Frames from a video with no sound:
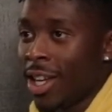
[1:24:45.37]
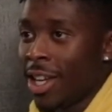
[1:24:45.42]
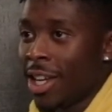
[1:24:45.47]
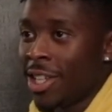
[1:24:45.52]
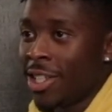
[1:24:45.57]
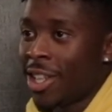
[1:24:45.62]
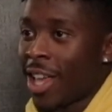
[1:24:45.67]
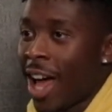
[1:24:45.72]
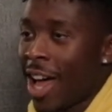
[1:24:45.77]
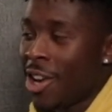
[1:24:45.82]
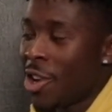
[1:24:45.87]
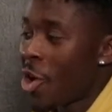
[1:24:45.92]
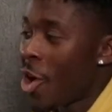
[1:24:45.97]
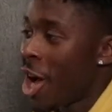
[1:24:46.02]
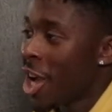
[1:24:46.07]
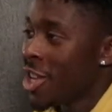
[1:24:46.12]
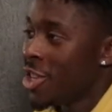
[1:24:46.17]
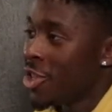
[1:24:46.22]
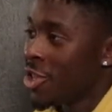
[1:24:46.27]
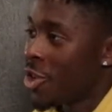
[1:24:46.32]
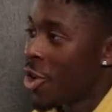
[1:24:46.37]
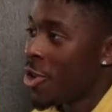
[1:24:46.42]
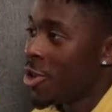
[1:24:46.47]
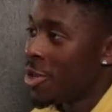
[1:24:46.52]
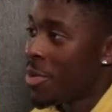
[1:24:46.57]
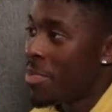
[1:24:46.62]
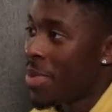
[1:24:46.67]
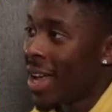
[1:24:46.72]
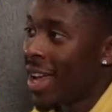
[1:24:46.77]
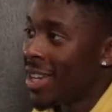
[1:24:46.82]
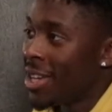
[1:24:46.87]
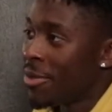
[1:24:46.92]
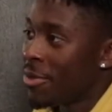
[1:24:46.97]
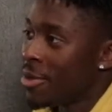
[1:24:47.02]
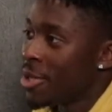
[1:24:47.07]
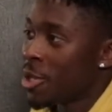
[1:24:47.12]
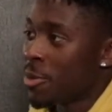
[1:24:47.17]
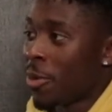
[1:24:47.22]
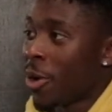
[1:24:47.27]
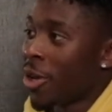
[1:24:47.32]
is that I know I can just go to bare
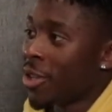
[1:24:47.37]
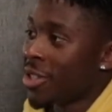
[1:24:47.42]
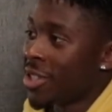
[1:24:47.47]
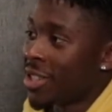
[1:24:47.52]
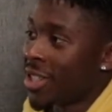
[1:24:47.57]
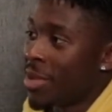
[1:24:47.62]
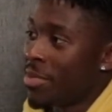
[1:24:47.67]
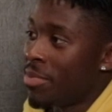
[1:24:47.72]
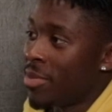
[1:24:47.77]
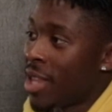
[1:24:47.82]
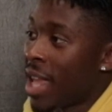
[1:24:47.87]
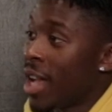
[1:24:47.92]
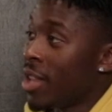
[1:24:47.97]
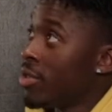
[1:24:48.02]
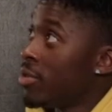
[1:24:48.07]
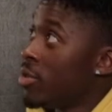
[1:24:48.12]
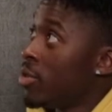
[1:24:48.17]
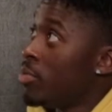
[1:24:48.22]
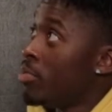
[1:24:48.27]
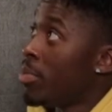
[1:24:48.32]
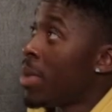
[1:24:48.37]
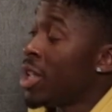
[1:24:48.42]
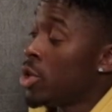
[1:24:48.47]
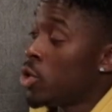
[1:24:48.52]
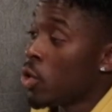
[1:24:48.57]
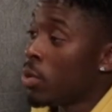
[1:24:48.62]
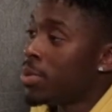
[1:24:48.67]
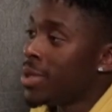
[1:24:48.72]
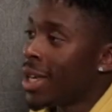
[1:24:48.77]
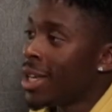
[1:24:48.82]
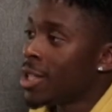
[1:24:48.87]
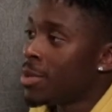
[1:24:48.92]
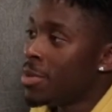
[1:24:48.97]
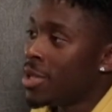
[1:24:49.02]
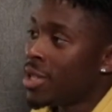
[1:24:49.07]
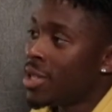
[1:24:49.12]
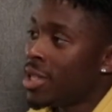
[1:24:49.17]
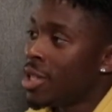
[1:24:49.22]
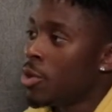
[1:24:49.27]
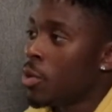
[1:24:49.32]
different spots, and like my job takes me
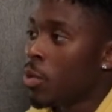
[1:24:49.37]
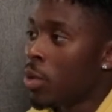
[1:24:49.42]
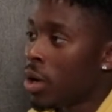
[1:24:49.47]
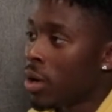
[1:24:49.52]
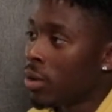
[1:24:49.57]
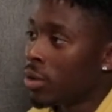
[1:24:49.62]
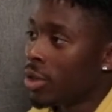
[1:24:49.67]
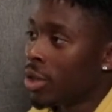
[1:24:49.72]
to see the world.